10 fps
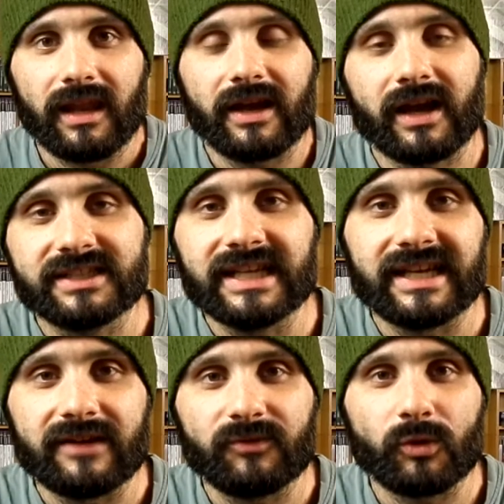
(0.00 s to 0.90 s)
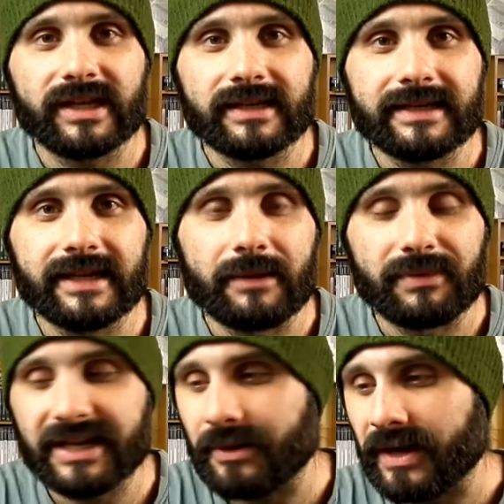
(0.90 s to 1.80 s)
Like I said, I've already cleared it up.
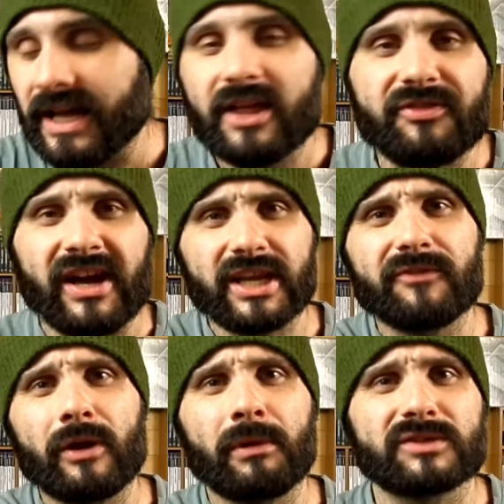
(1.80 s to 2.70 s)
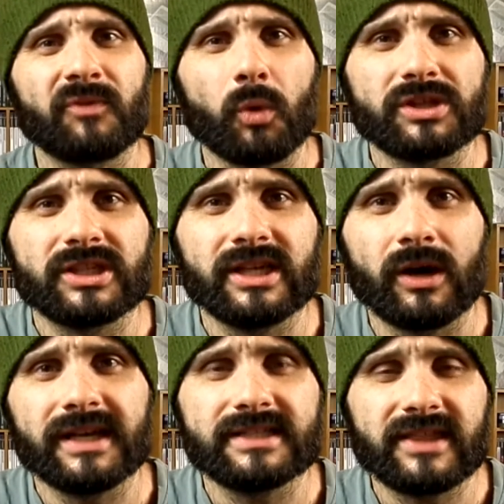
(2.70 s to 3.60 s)
But anyway, thank you very much for watching,
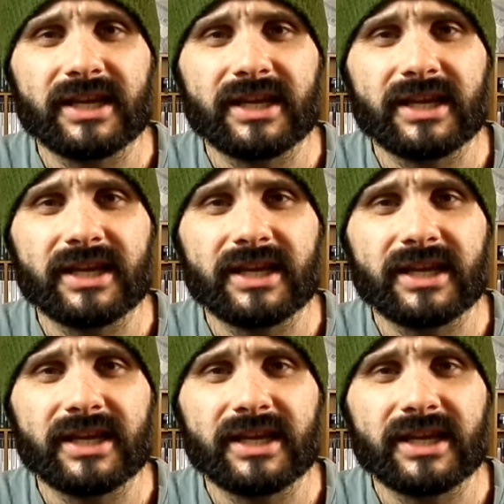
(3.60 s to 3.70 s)
guys.